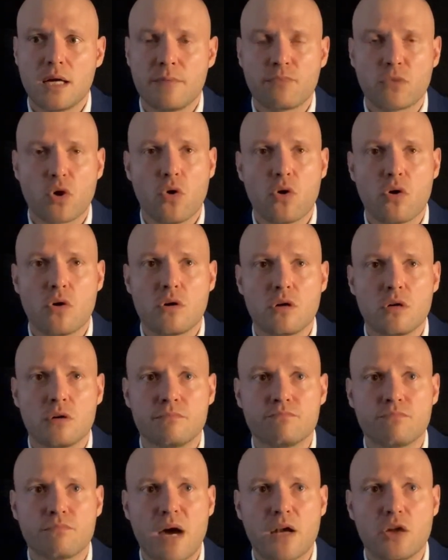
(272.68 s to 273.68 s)
Or
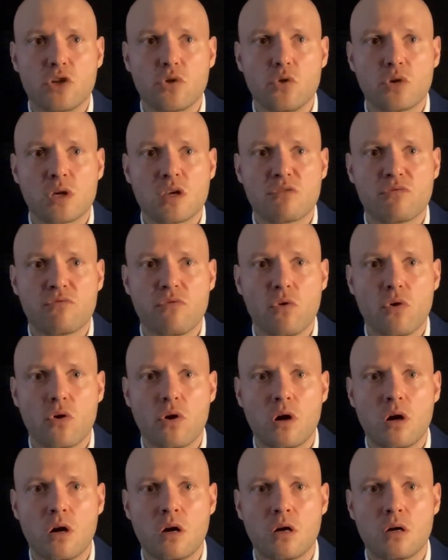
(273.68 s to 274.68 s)
are you looking
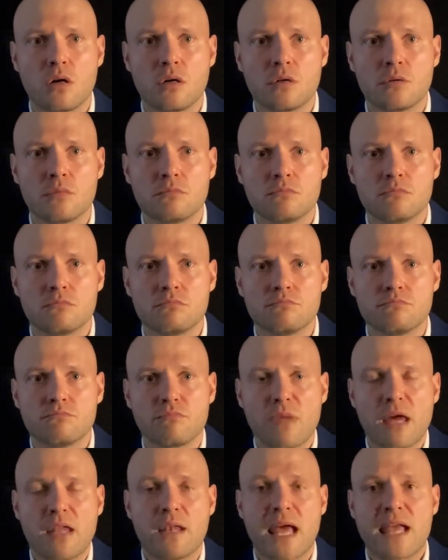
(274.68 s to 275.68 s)
for an
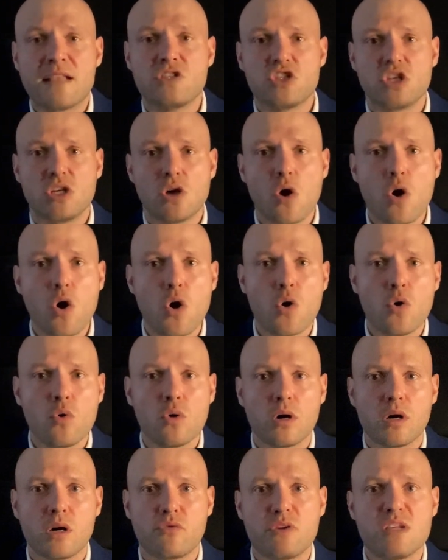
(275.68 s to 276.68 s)

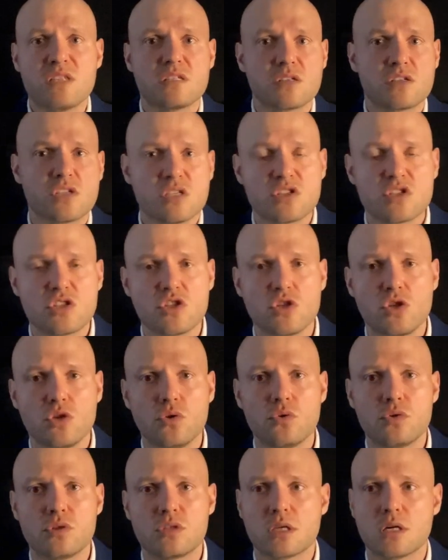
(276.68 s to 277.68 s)
NGO, a research
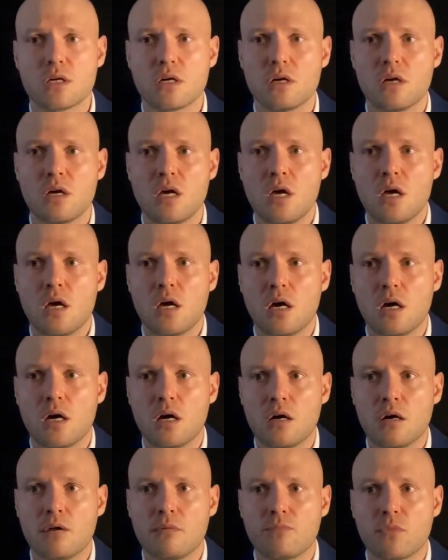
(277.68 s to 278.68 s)
institute,
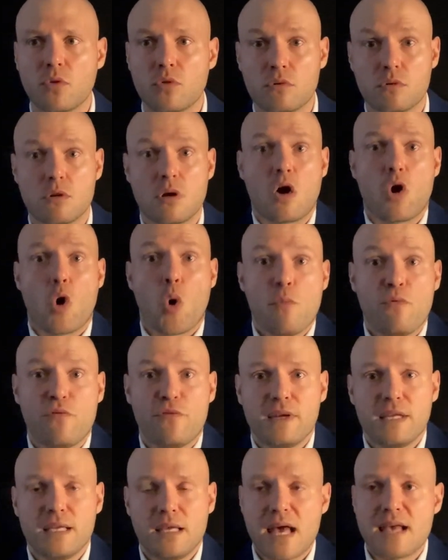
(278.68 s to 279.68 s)
or
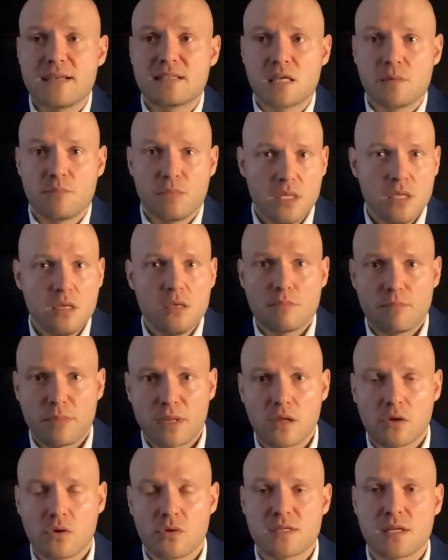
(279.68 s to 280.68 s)
hopefully SME,
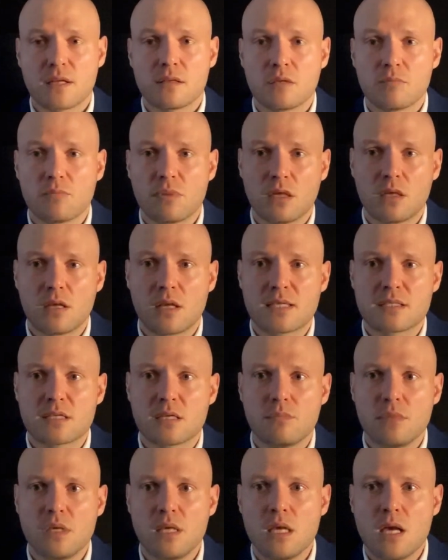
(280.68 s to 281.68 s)
Pedal Consulting being an
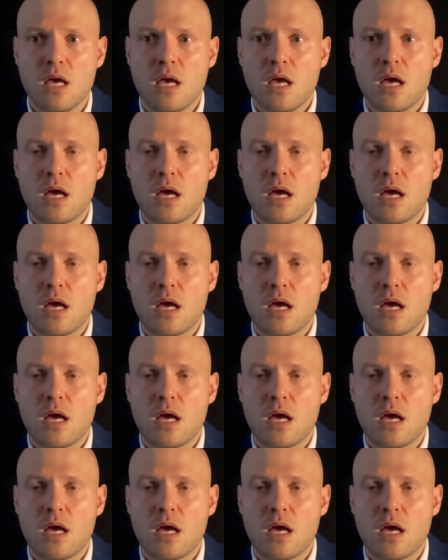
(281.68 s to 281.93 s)
SME?